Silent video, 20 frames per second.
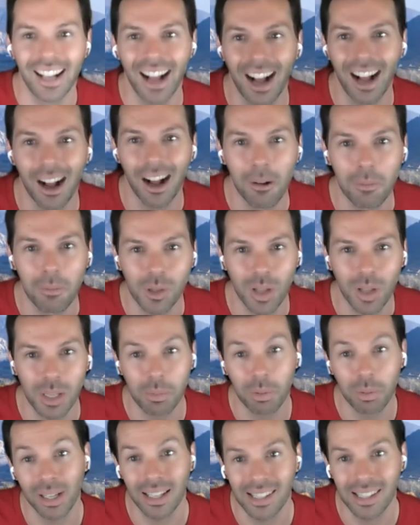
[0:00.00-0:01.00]
So
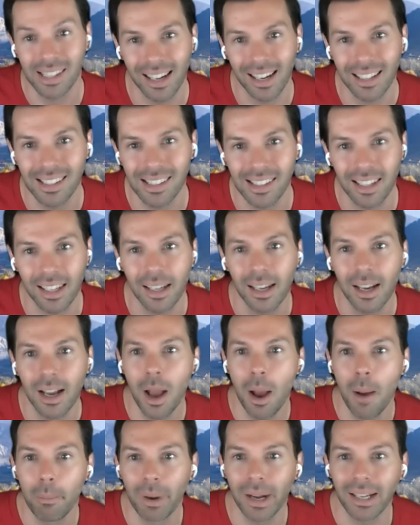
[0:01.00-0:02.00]
that's pretty exciting to see.
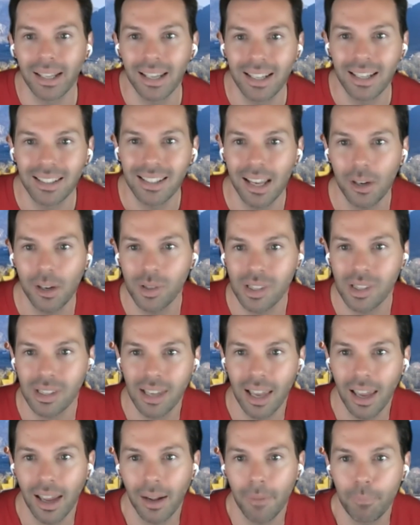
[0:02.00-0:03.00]
But he continues to
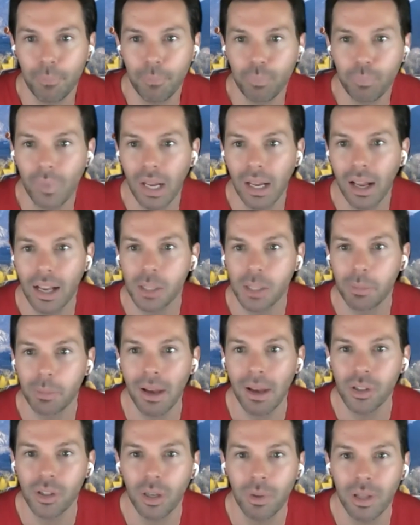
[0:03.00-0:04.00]
say,
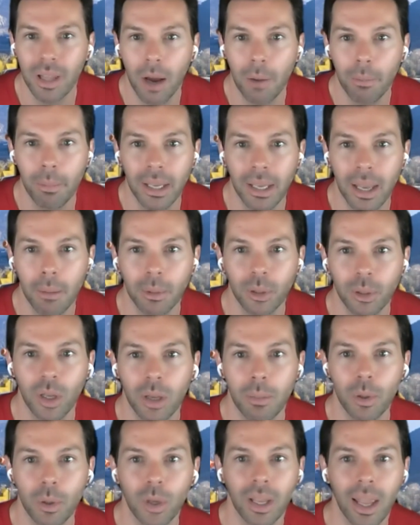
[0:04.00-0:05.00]
especially without being able to
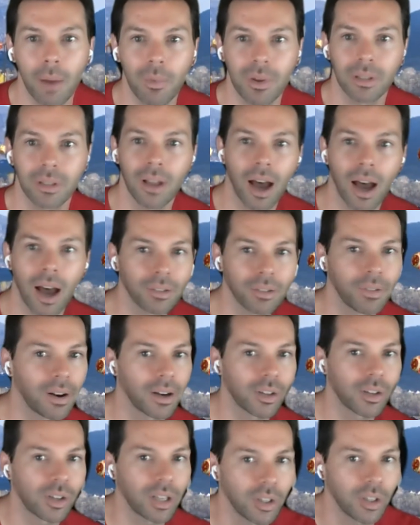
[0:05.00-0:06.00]
communicate with
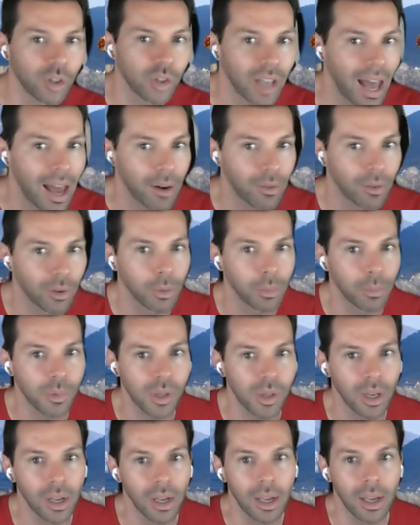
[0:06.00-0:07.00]
non-functioning chat
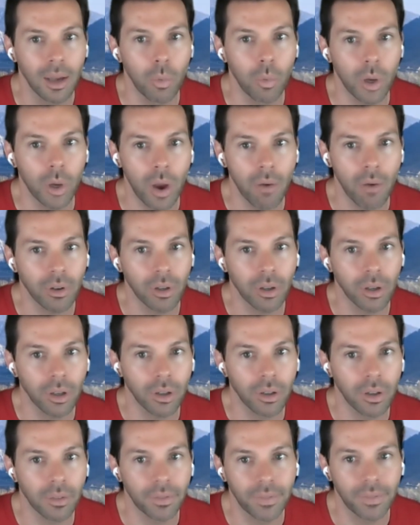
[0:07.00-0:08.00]
rooms, will you
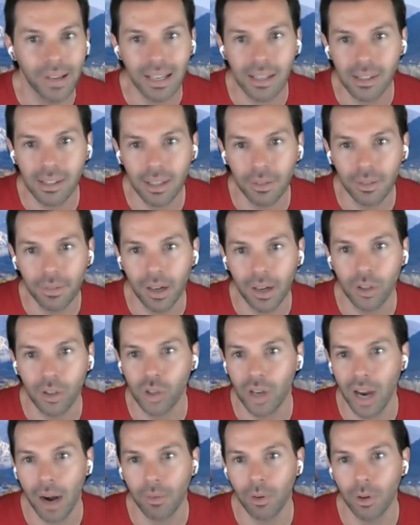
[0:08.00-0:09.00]
ever fix defunct
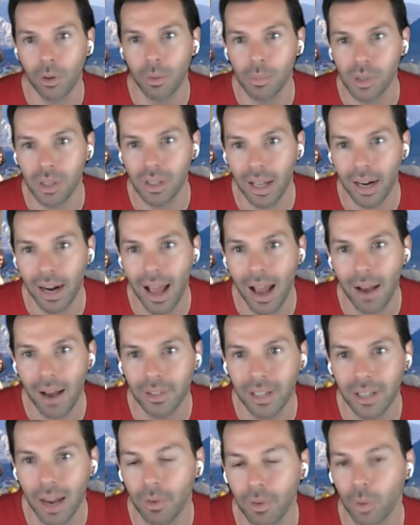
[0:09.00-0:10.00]
chat rooms that have
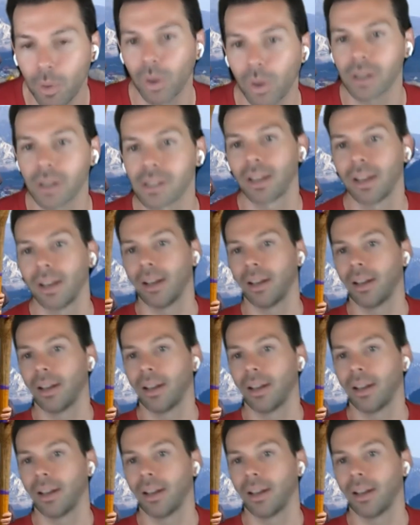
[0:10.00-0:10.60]
never worked?